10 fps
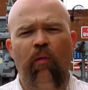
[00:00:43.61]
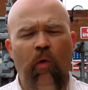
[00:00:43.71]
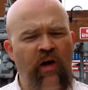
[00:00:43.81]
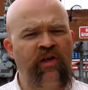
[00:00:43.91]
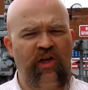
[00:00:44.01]

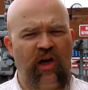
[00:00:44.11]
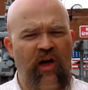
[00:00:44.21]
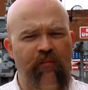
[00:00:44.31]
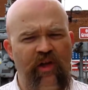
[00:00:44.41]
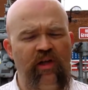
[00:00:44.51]
One
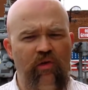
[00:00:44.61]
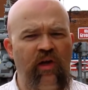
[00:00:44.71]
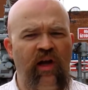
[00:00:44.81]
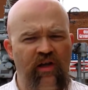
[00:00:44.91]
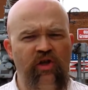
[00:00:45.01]
job that you
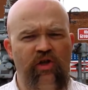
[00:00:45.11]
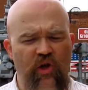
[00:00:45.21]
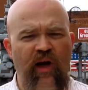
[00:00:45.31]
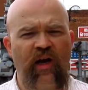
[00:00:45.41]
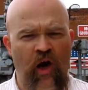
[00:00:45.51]
can't
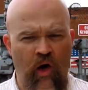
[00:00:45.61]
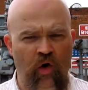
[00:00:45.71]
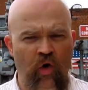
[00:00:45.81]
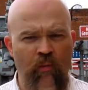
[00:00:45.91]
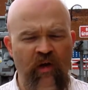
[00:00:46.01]
do at
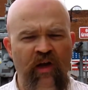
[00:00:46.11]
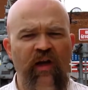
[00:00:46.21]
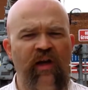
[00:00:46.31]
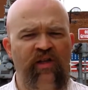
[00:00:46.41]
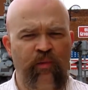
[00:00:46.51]
home
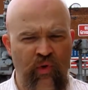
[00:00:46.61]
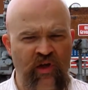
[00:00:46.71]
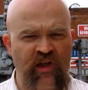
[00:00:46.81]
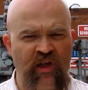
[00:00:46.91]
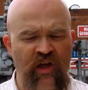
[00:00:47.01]
is
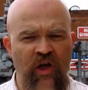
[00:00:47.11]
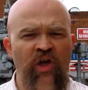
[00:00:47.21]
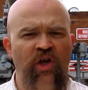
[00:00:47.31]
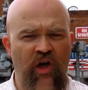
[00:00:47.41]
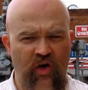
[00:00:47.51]

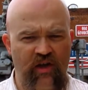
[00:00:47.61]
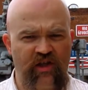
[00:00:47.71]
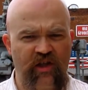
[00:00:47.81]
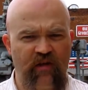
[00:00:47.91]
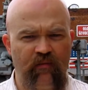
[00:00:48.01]
printing
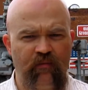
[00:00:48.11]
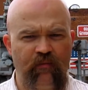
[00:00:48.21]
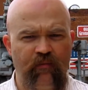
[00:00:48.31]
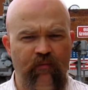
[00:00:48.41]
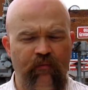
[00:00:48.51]
currency.
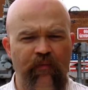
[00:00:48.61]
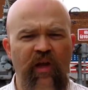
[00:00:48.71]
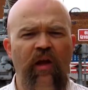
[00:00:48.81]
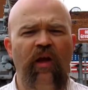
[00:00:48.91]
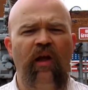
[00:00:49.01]

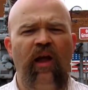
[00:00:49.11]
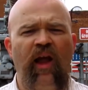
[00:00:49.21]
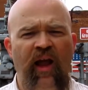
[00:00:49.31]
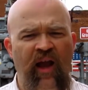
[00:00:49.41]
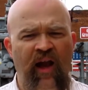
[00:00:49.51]

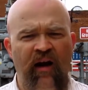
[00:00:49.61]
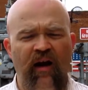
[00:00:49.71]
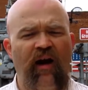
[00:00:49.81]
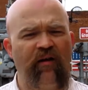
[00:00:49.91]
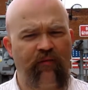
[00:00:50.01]
And
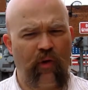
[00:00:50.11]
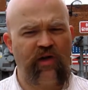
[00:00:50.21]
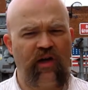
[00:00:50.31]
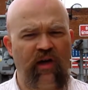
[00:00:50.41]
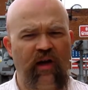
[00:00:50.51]

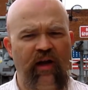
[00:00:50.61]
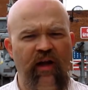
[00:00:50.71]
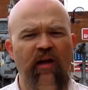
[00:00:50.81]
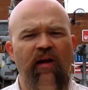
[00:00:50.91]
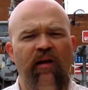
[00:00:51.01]

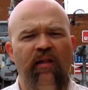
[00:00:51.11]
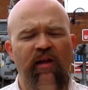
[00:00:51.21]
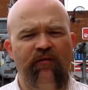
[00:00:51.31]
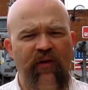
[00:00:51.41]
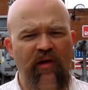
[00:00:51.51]
unfortunately,
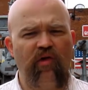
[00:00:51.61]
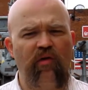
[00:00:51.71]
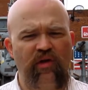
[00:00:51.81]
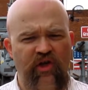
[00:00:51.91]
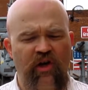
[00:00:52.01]
the Federal
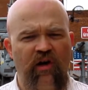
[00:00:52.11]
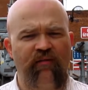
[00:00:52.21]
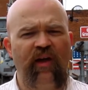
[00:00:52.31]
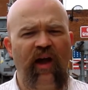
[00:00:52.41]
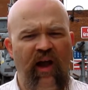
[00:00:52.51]
Reserve
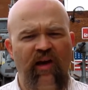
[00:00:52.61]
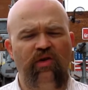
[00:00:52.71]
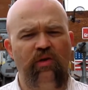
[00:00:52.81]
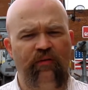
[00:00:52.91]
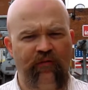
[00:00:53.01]
had
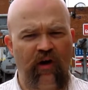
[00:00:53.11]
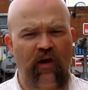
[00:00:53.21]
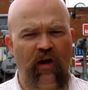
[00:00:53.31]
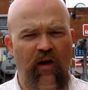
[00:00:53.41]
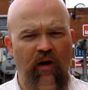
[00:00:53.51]
to
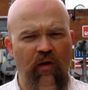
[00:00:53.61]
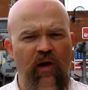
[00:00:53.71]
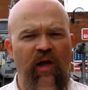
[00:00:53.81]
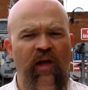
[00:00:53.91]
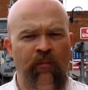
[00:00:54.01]
furlough
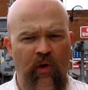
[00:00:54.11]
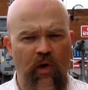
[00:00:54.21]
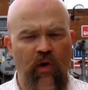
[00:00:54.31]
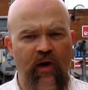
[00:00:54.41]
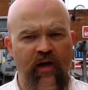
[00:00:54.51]

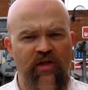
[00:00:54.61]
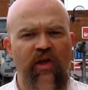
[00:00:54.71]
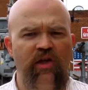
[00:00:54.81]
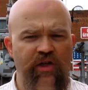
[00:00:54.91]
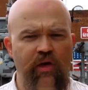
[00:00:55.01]
employees
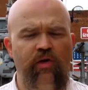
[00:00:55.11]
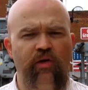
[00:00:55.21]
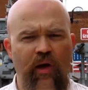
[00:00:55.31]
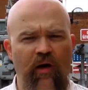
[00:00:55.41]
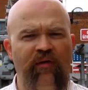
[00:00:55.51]
due to
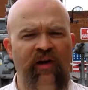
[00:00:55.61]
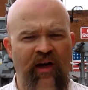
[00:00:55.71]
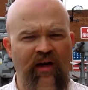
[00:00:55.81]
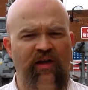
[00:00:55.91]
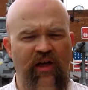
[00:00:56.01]
COVID
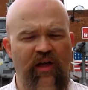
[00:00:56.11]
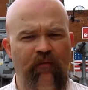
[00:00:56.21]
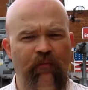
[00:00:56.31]
nineteen,